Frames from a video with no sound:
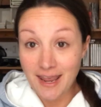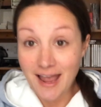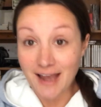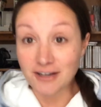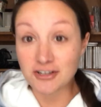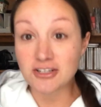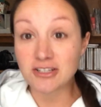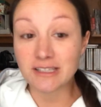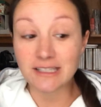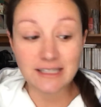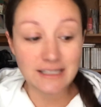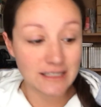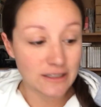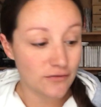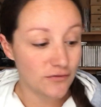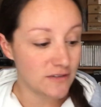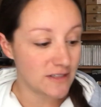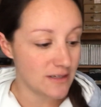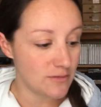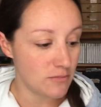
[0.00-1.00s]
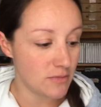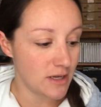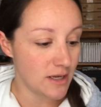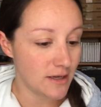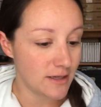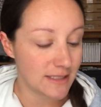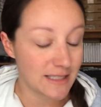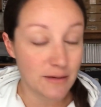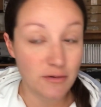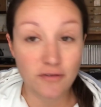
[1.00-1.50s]
actually gifted me
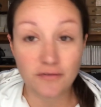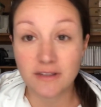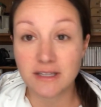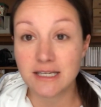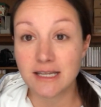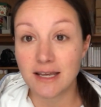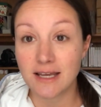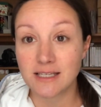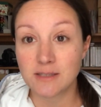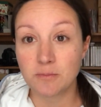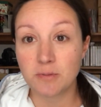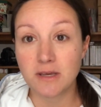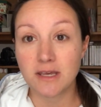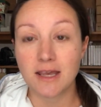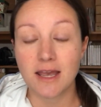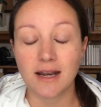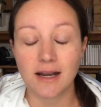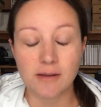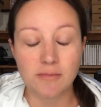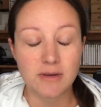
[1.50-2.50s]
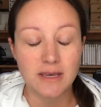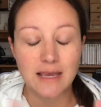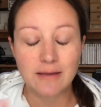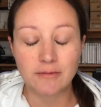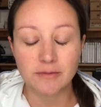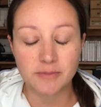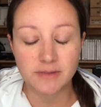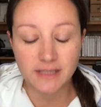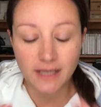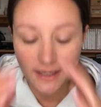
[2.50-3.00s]
some of the DSP, and I became
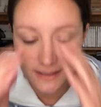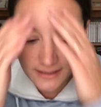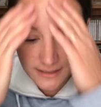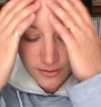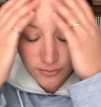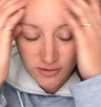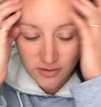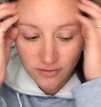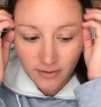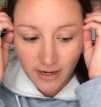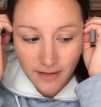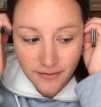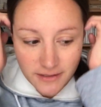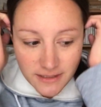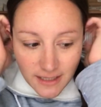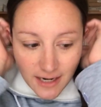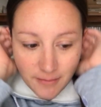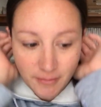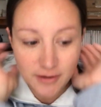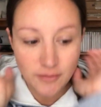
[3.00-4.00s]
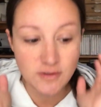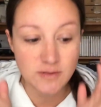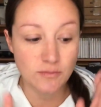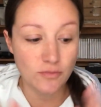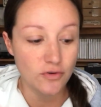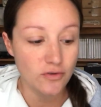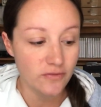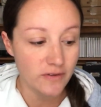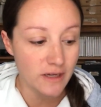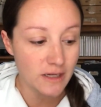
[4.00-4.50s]
obsessed. It was around the time I was
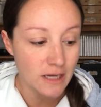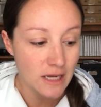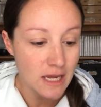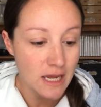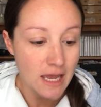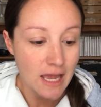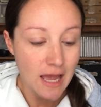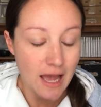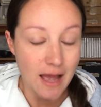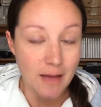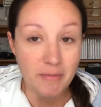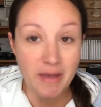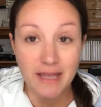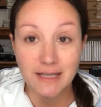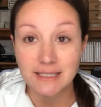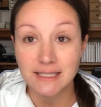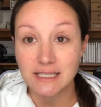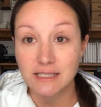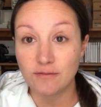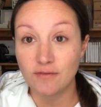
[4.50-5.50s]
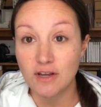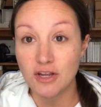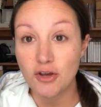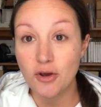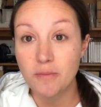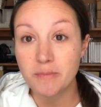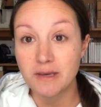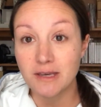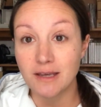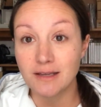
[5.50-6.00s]
moving, hence this video
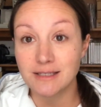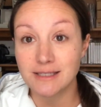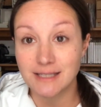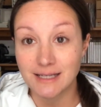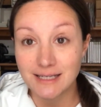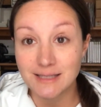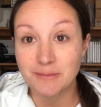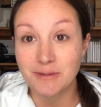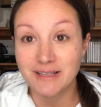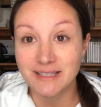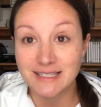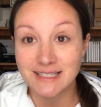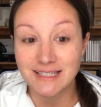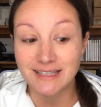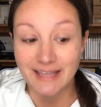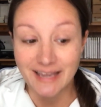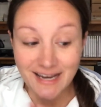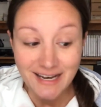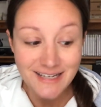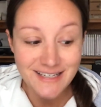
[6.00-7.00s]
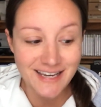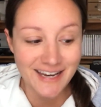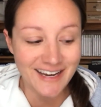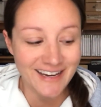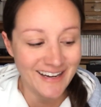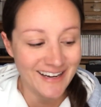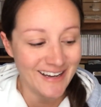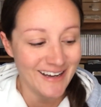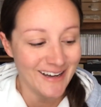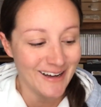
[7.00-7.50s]
being 6 months late
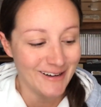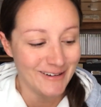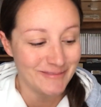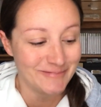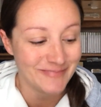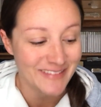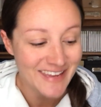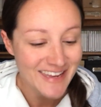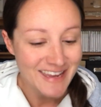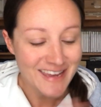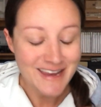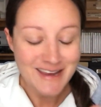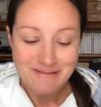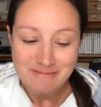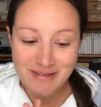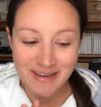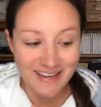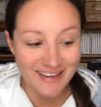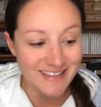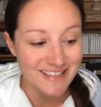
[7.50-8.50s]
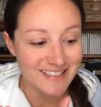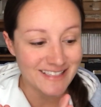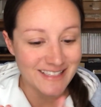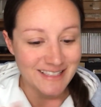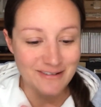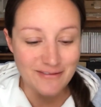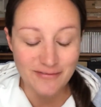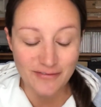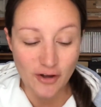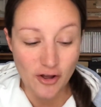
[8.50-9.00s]
because
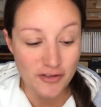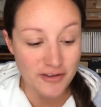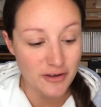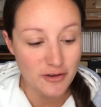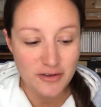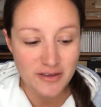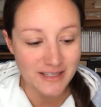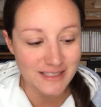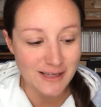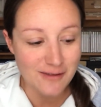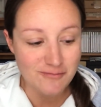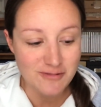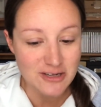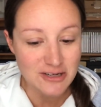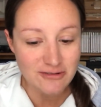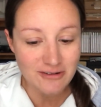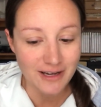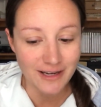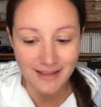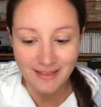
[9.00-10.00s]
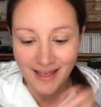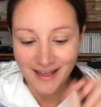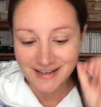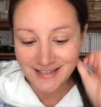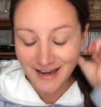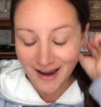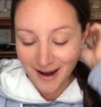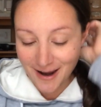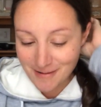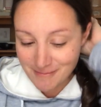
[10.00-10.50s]
of all the other things I've been doing in that
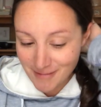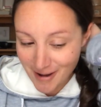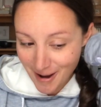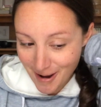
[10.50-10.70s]
time.